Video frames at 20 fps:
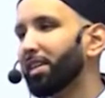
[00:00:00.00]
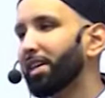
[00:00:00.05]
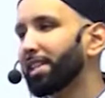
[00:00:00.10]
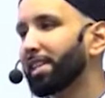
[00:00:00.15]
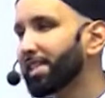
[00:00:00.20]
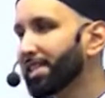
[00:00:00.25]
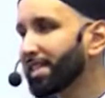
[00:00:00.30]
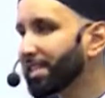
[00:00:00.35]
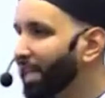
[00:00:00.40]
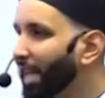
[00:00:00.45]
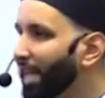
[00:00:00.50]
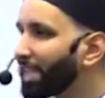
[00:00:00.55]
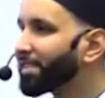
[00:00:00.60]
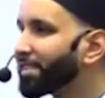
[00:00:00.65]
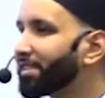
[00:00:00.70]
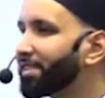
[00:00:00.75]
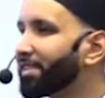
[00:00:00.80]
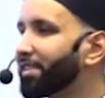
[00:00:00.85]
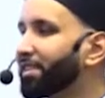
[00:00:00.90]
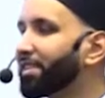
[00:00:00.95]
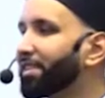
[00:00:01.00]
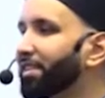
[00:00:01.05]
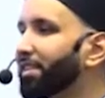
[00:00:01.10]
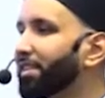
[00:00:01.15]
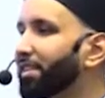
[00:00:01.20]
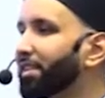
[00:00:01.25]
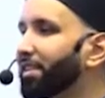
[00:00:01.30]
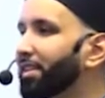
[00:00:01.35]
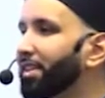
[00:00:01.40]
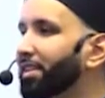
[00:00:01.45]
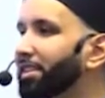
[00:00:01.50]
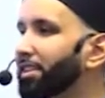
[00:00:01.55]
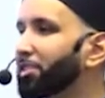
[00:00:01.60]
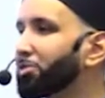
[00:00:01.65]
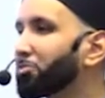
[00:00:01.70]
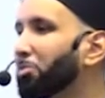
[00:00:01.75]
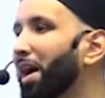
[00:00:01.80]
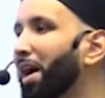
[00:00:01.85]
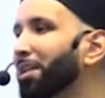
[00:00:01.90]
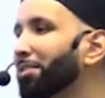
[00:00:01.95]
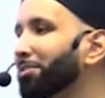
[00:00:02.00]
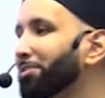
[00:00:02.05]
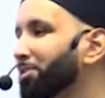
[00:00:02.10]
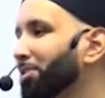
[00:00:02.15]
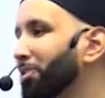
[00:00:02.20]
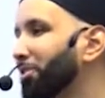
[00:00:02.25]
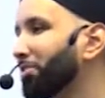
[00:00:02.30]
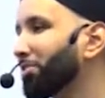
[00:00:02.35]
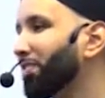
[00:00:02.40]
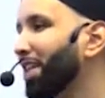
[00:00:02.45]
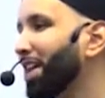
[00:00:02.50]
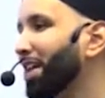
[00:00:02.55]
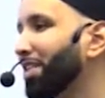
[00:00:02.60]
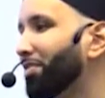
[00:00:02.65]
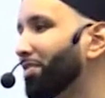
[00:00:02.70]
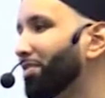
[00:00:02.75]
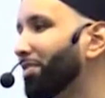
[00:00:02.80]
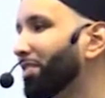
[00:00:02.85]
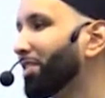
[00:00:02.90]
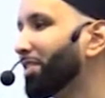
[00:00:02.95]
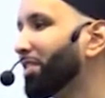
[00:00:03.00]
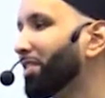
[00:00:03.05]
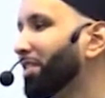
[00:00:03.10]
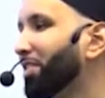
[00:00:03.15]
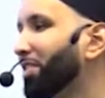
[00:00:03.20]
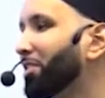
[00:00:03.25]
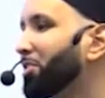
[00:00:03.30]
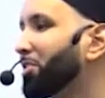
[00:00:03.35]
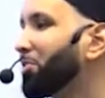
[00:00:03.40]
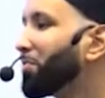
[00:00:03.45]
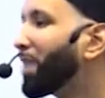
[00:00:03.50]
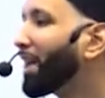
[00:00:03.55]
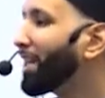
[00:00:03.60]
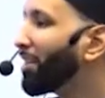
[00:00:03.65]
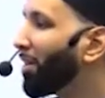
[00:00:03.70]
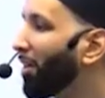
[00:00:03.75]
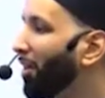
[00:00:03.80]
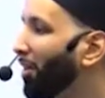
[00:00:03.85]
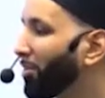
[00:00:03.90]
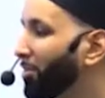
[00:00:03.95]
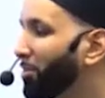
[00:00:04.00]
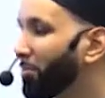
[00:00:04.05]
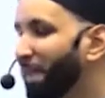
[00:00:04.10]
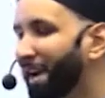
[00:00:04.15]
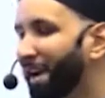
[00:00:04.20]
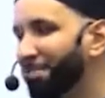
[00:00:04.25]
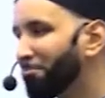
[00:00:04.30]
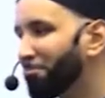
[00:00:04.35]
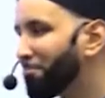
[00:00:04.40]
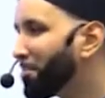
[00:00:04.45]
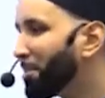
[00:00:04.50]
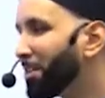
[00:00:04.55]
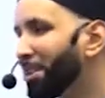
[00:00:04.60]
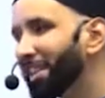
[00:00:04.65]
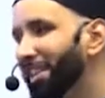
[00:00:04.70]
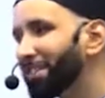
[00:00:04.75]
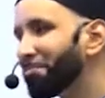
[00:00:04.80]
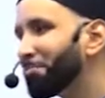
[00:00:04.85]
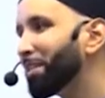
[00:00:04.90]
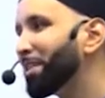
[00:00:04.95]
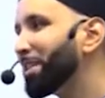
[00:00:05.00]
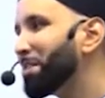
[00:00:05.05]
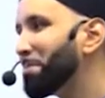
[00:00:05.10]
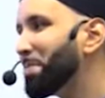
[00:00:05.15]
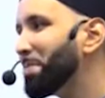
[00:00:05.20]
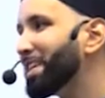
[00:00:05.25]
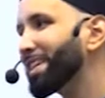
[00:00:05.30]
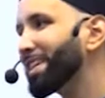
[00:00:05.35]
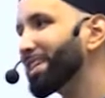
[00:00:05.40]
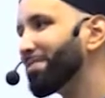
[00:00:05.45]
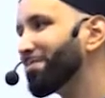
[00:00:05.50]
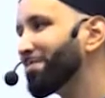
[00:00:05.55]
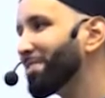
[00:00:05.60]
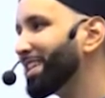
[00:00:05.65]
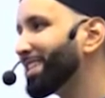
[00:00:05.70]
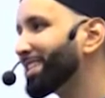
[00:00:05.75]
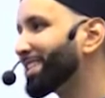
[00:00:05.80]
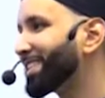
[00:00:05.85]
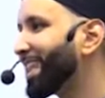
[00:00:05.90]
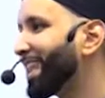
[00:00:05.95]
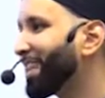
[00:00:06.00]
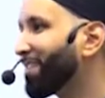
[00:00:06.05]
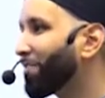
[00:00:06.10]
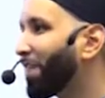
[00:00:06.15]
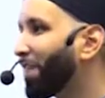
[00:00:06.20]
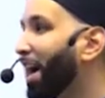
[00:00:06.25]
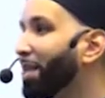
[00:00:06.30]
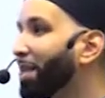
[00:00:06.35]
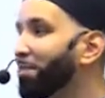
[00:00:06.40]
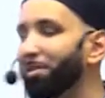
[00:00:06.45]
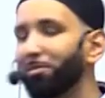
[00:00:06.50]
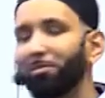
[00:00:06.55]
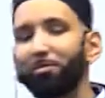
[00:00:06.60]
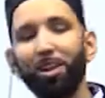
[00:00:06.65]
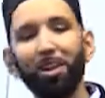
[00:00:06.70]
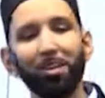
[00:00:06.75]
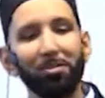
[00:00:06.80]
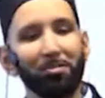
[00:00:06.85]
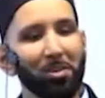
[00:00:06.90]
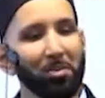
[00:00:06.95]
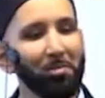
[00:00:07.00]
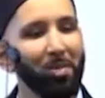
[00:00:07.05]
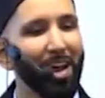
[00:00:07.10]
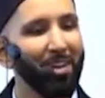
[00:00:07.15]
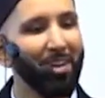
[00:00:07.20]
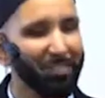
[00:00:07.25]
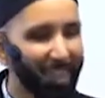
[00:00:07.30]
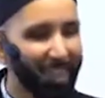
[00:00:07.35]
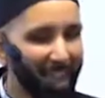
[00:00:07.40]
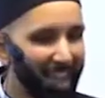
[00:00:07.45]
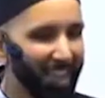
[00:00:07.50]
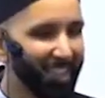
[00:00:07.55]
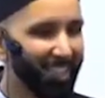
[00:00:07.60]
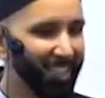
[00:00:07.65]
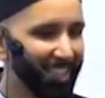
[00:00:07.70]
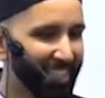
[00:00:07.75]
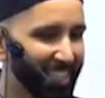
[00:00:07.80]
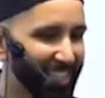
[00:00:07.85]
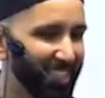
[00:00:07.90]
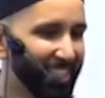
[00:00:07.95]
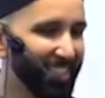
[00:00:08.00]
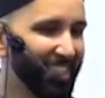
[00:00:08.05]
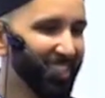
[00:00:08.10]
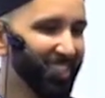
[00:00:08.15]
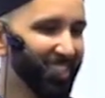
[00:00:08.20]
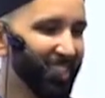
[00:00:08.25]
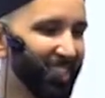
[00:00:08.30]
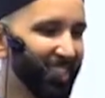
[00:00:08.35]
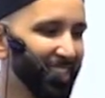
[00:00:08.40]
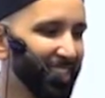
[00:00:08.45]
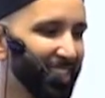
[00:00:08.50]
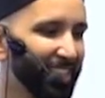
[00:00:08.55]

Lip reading: It's a test. It's a trial to your faith. You might really, really be convinced that if I'm in front of him, I've got this.